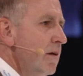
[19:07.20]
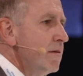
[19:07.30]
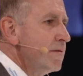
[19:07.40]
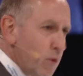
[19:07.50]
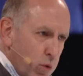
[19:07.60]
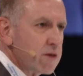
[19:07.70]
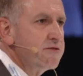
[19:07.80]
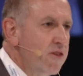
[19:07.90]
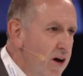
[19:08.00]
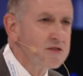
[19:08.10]
they work
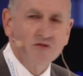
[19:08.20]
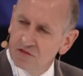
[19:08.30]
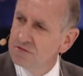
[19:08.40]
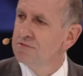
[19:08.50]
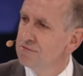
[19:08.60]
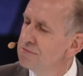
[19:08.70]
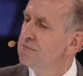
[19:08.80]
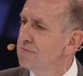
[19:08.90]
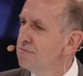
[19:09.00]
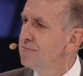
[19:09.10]
for us.
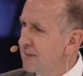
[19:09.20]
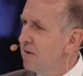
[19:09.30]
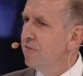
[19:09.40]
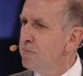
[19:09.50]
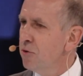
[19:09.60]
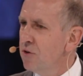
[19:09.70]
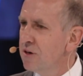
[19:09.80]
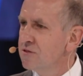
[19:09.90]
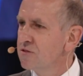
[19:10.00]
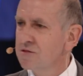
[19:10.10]
They're our employees,